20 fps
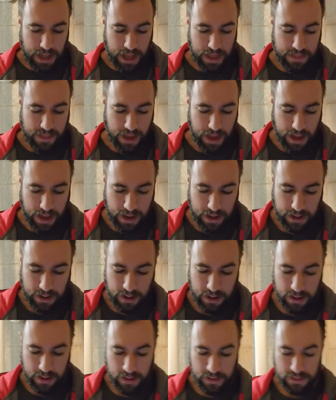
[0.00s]
and
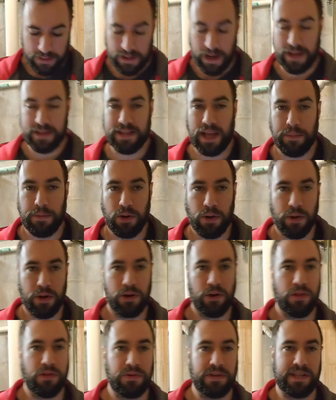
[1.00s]
then the next time you do
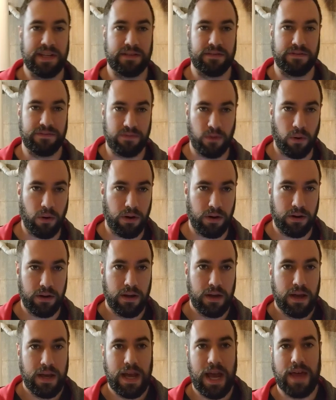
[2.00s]
it, you do 3 sets of
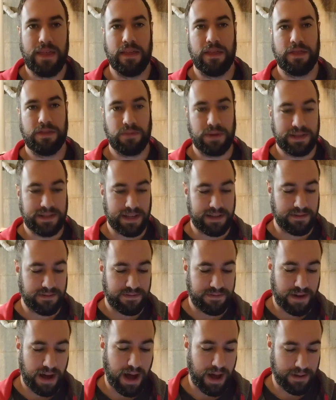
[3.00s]
4, and then 3 sets
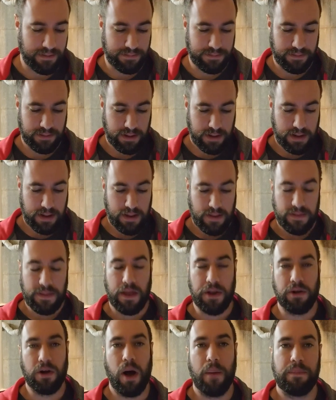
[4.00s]
of 5.
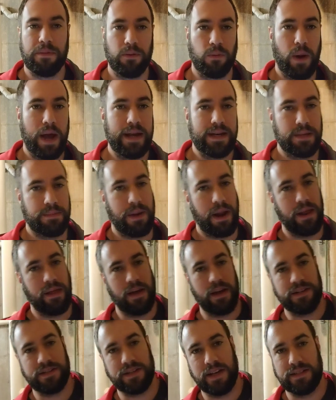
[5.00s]
Then you up the weight depending
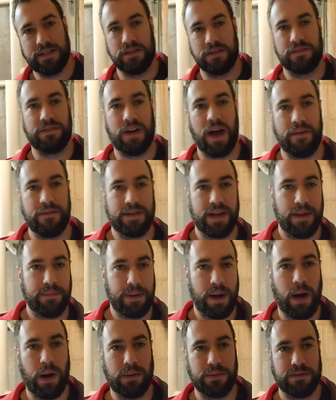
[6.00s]
on the exercise, either 5 or
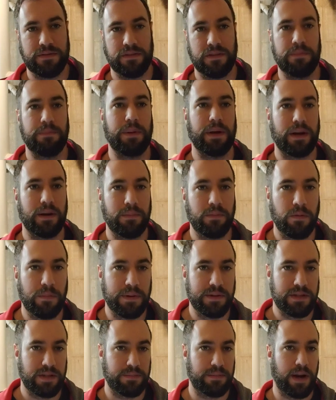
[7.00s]
10 pounds. For the bigger
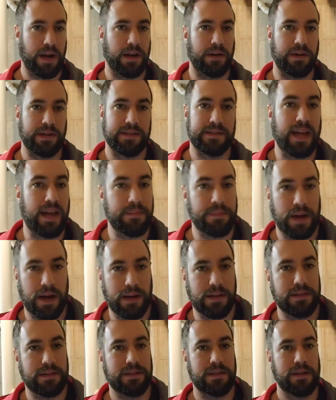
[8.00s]
movements, you can probably increase 10
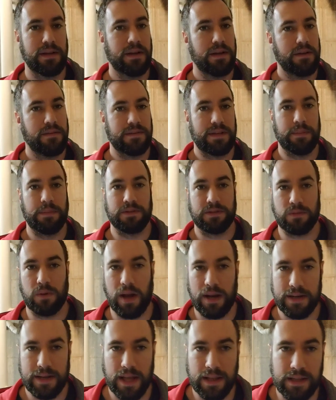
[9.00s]
pounds, for example,
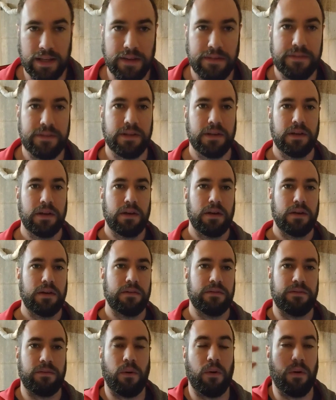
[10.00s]
squat and deadlift.
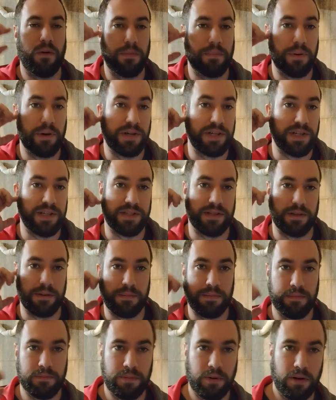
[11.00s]
For the pushes and the
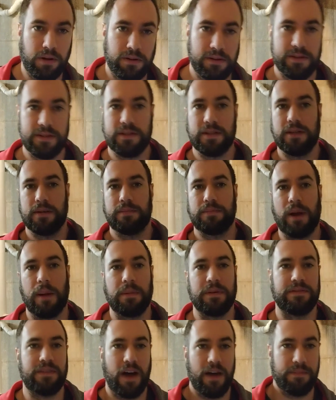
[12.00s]
pulls,
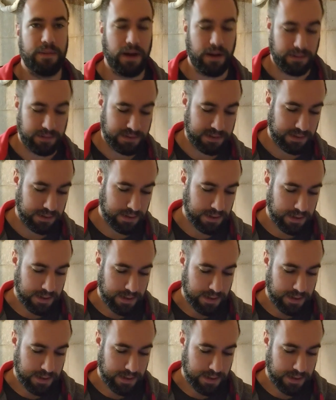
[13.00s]
probably 5 pounds.